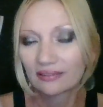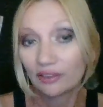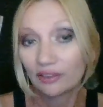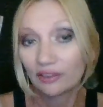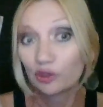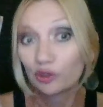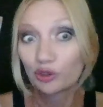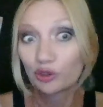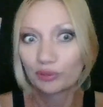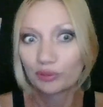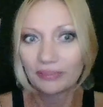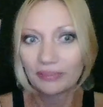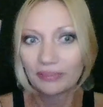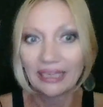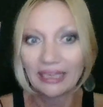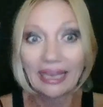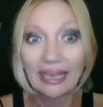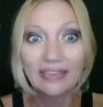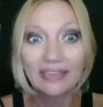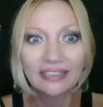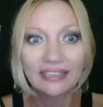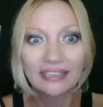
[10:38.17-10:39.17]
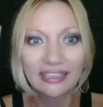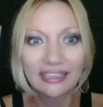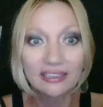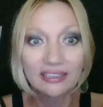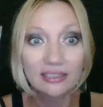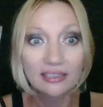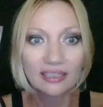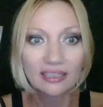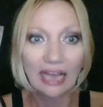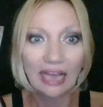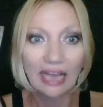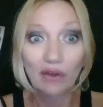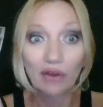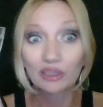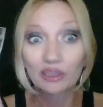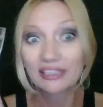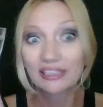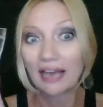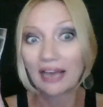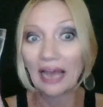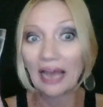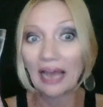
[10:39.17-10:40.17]
Used to be aliens. Now
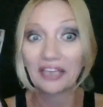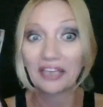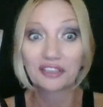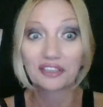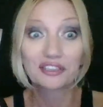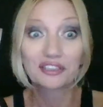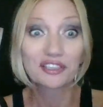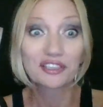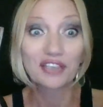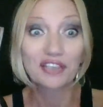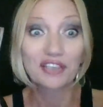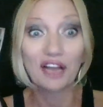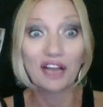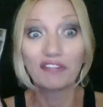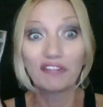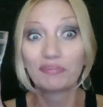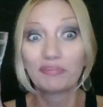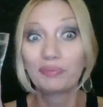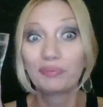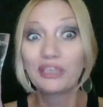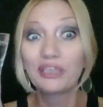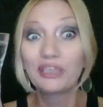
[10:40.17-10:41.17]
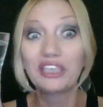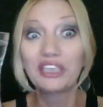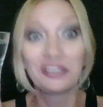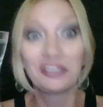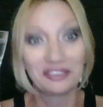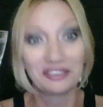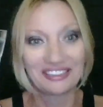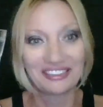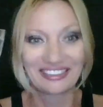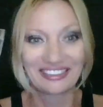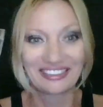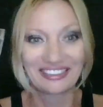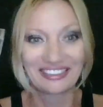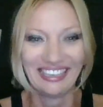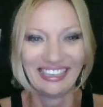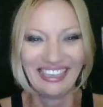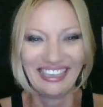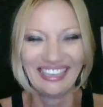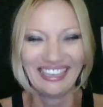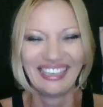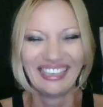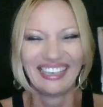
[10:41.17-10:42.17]
it's higher self beings.
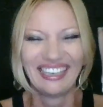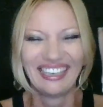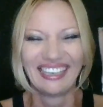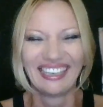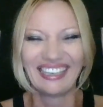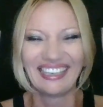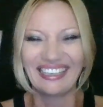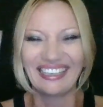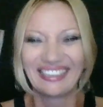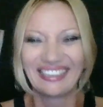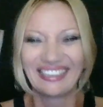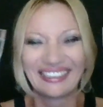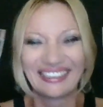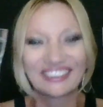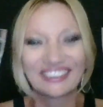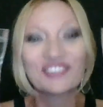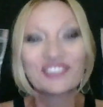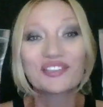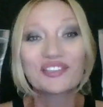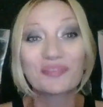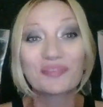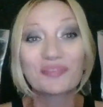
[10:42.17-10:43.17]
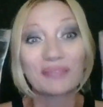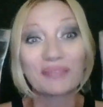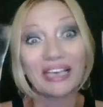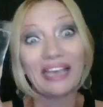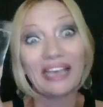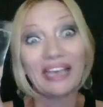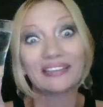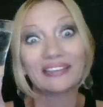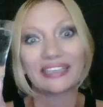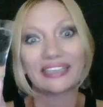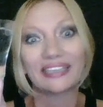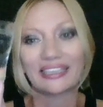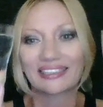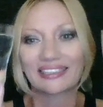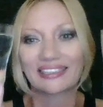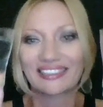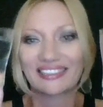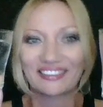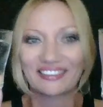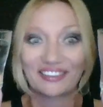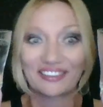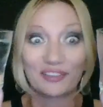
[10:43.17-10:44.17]
Used to be
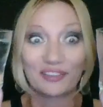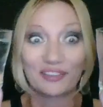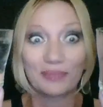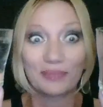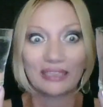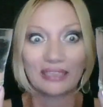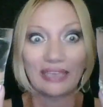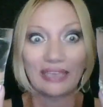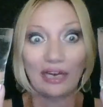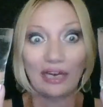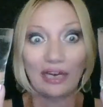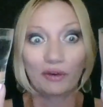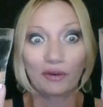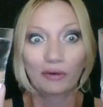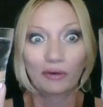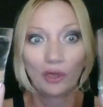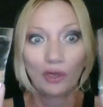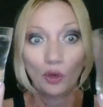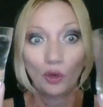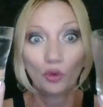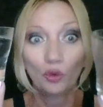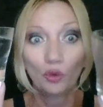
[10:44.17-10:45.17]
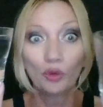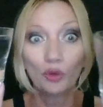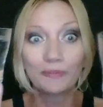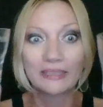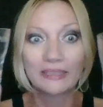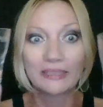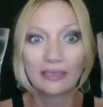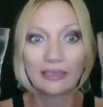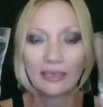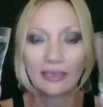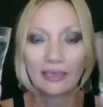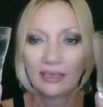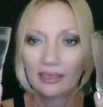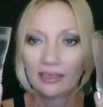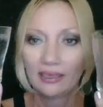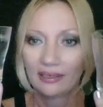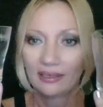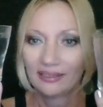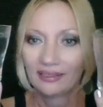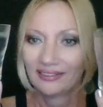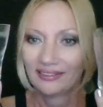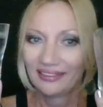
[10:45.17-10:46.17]
aliens, but now, oops,
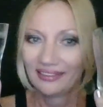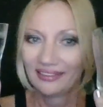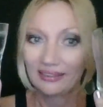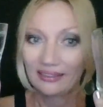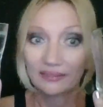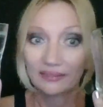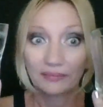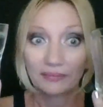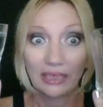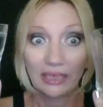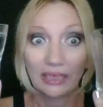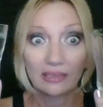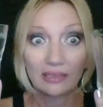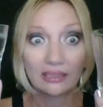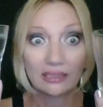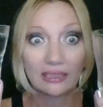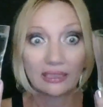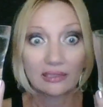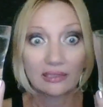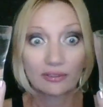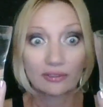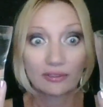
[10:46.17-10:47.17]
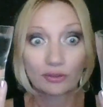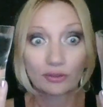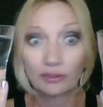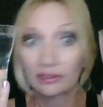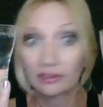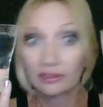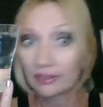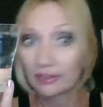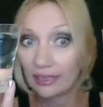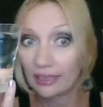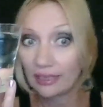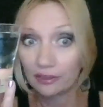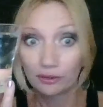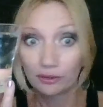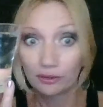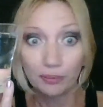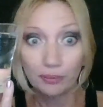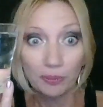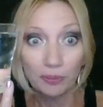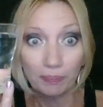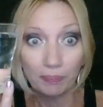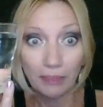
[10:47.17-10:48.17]
aliens turns out to
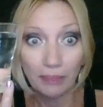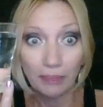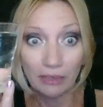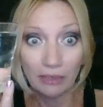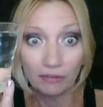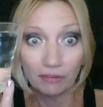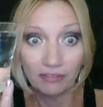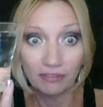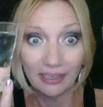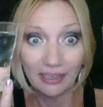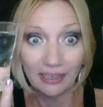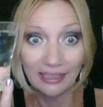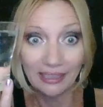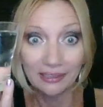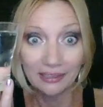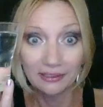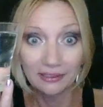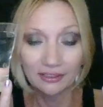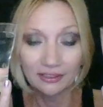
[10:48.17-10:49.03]
be pedophiles.